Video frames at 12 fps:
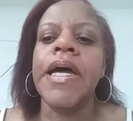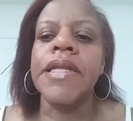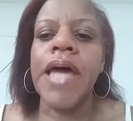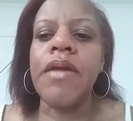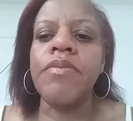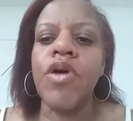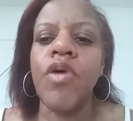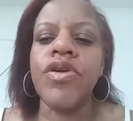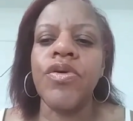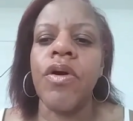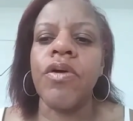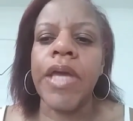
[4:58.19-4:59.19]
Let them know
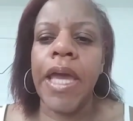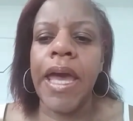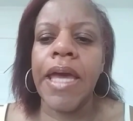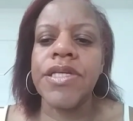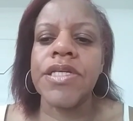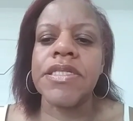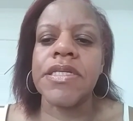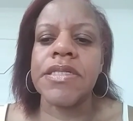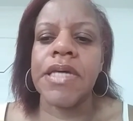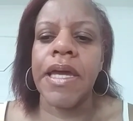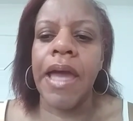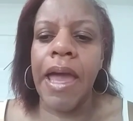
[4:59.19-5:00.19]
you're okay, just to
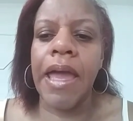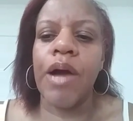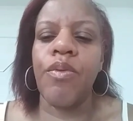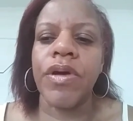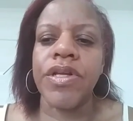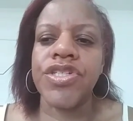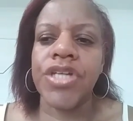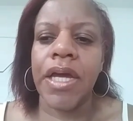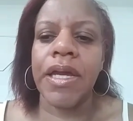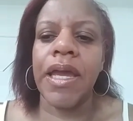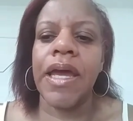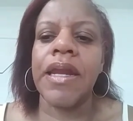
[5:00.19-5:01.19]
say, hey, I want to
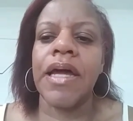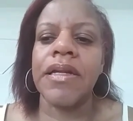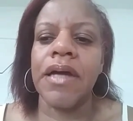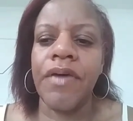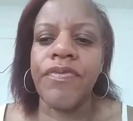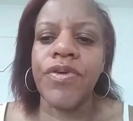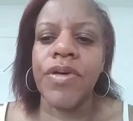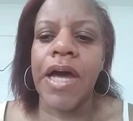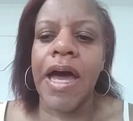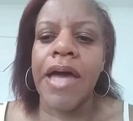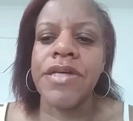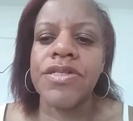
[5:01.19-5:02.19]
check in. I love you
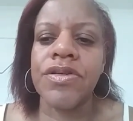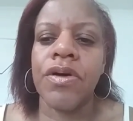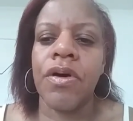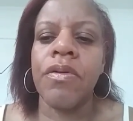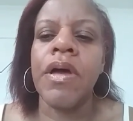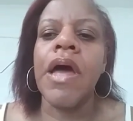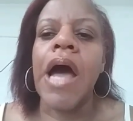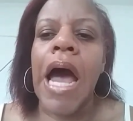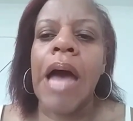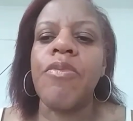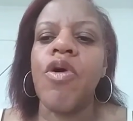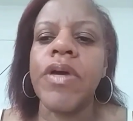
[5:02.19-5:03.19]
guys. You know,
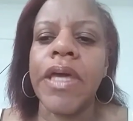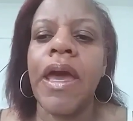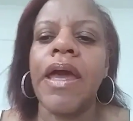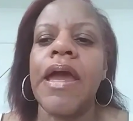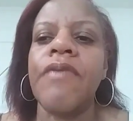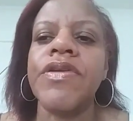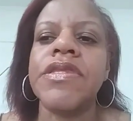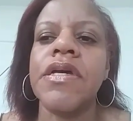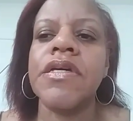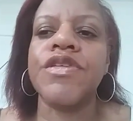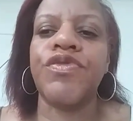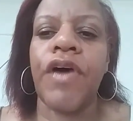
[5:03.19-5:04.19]
I'm okay.
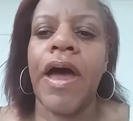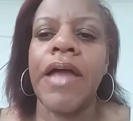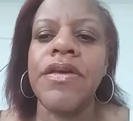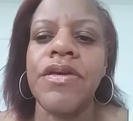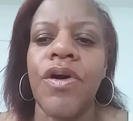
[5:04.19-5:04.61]
Everything is fine. You